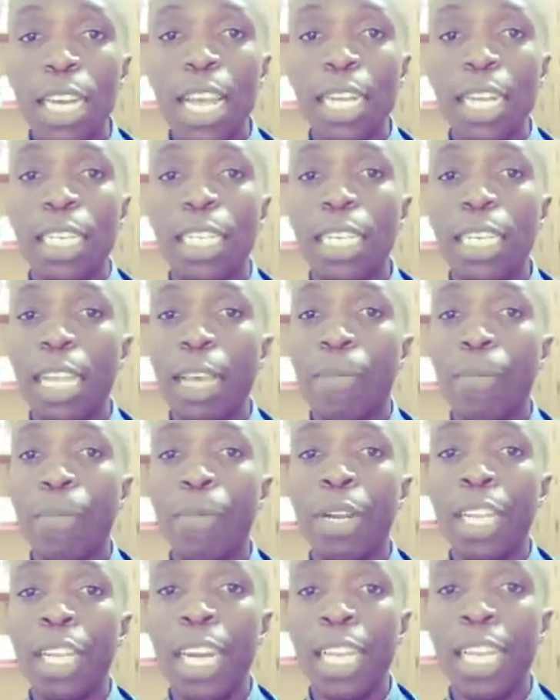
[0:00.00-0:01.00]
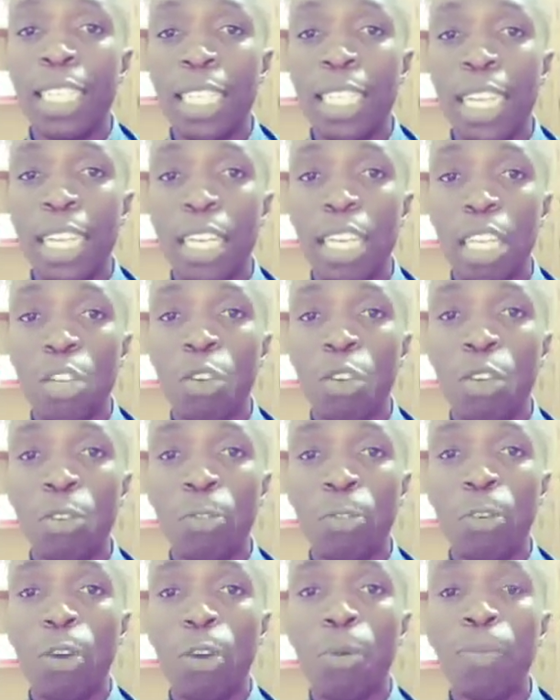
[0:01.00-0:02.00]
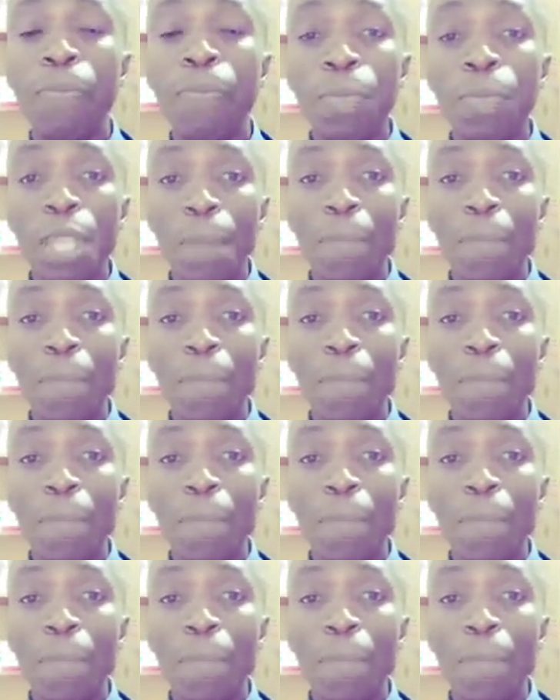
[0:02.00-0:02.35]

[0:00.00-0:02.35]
that the pregnancy did not form.